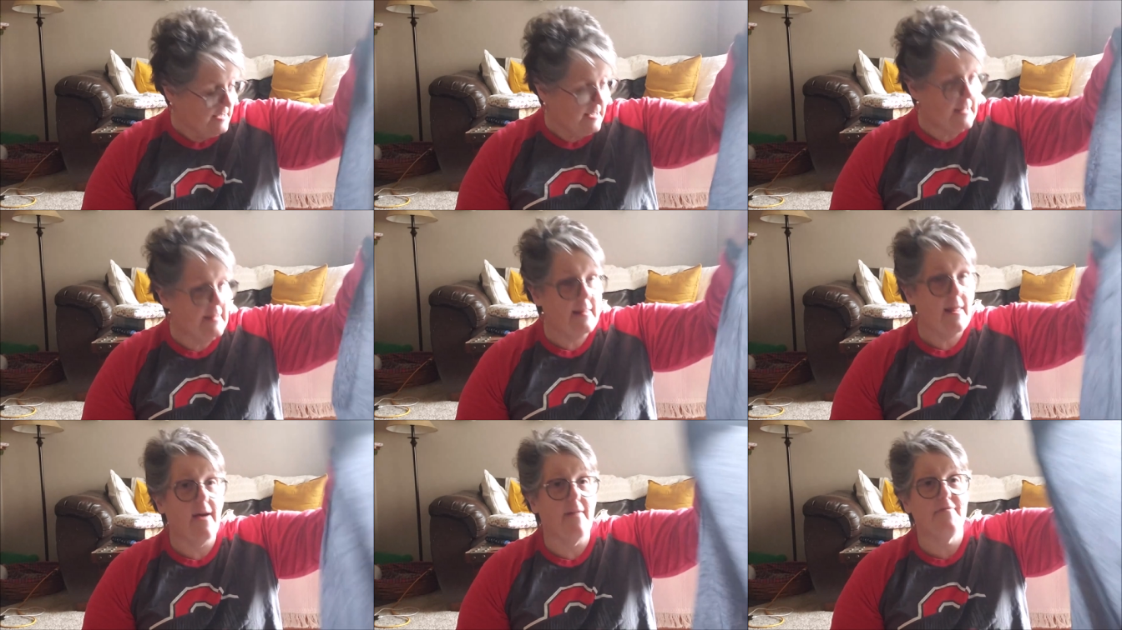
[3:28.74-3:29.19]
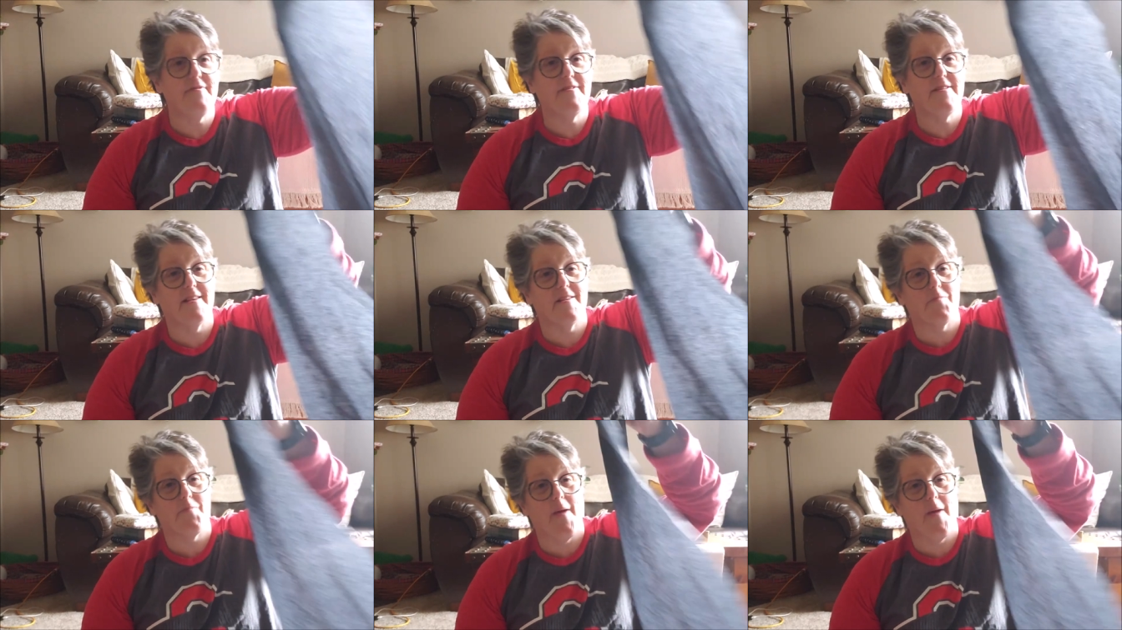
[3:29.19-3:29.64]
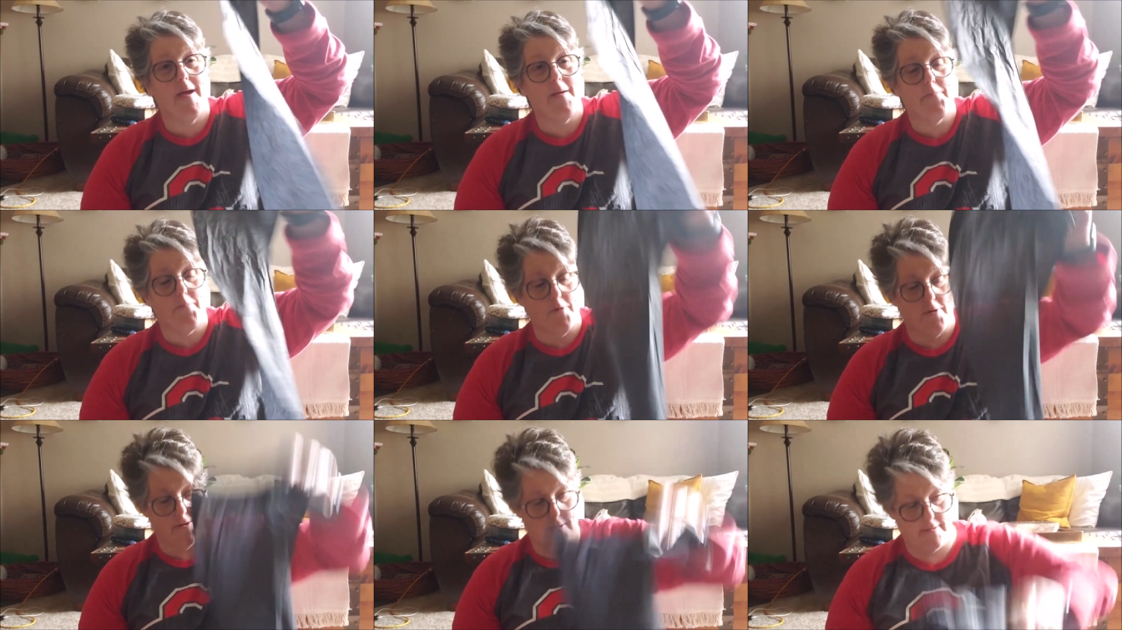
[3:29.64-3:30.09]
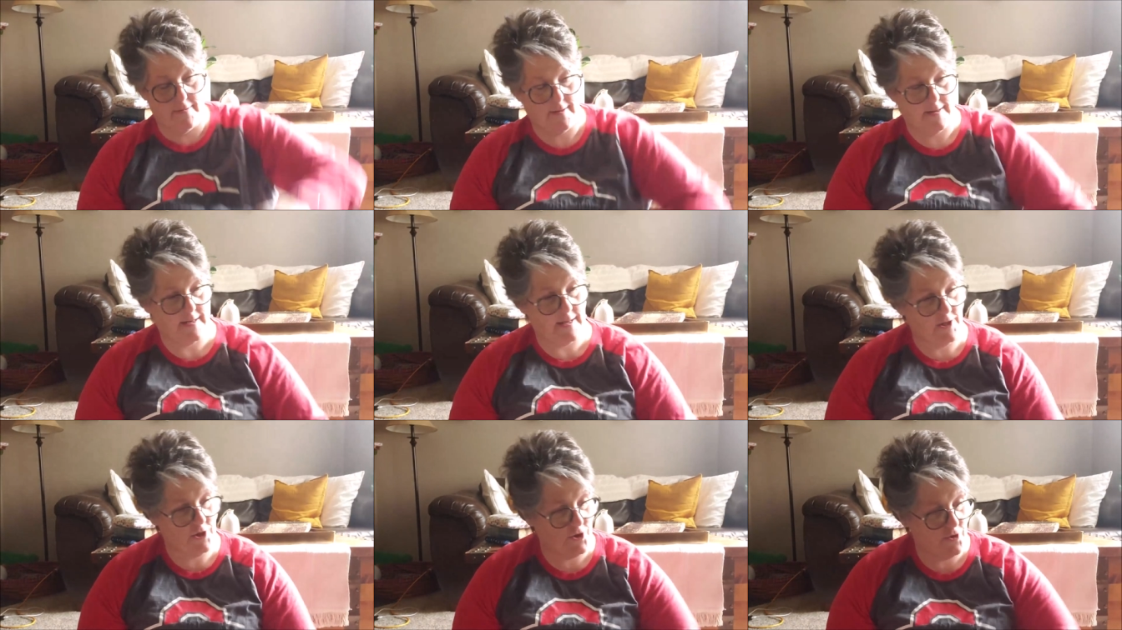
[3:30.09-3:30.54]
He loves this paper the
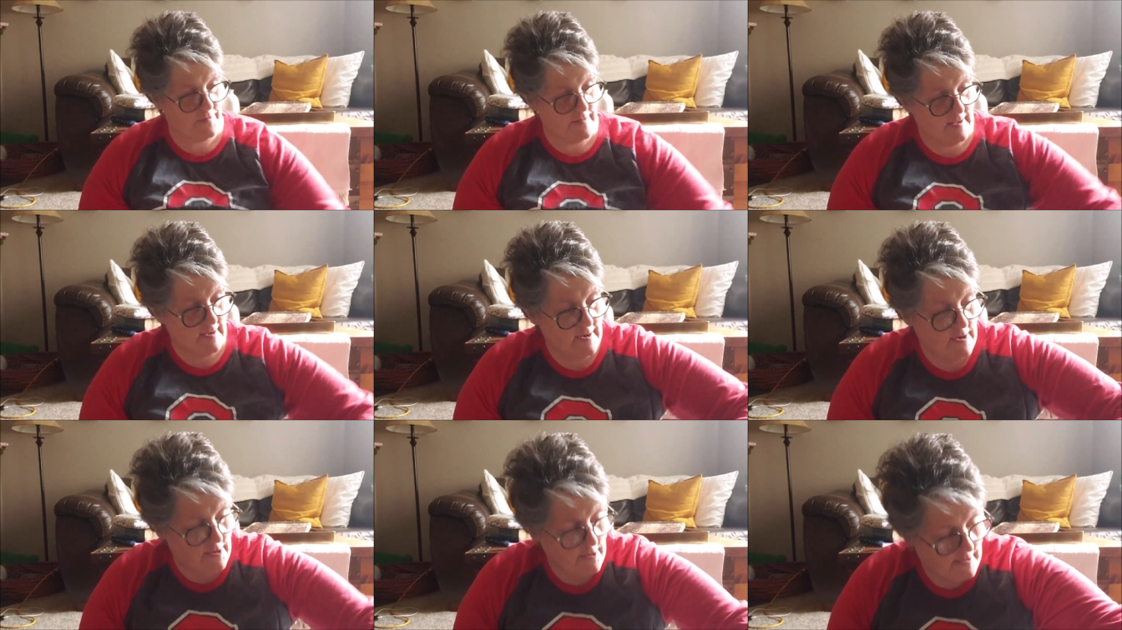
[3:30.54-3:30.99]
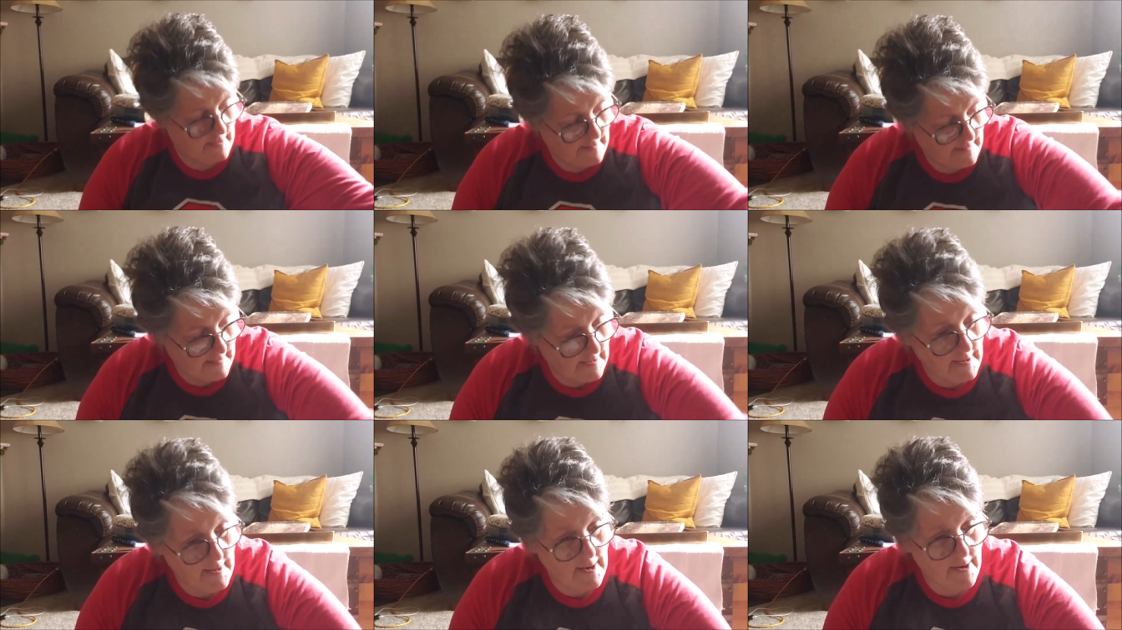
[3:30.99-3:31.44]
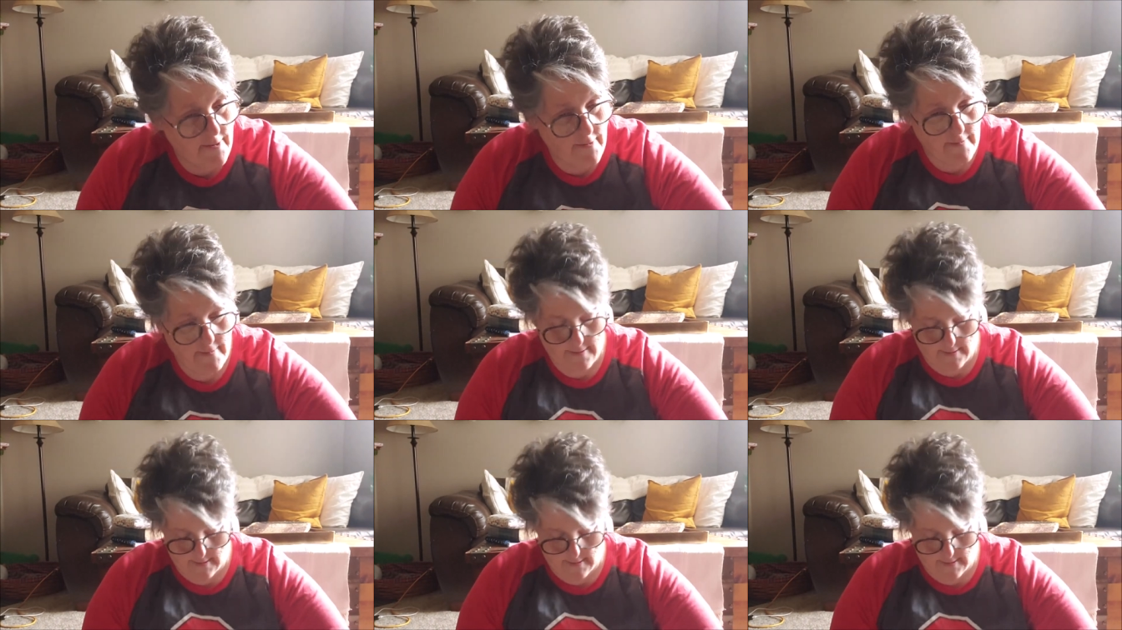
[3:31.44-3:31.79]
tissue. That, here, there you go.